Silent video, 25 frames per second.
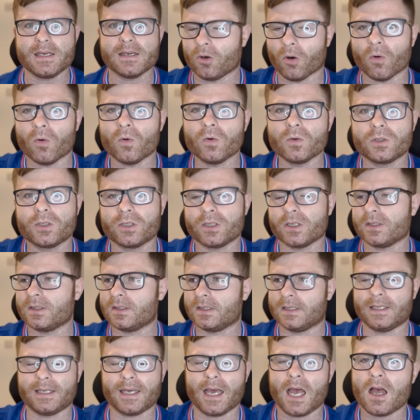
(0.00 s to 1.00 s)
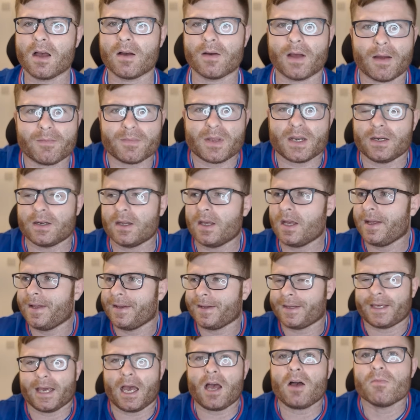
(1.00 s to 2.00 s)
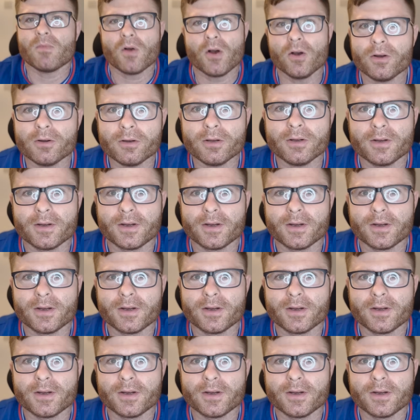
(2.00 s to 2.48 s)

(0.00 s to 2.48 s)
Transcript: Goldson, get him out.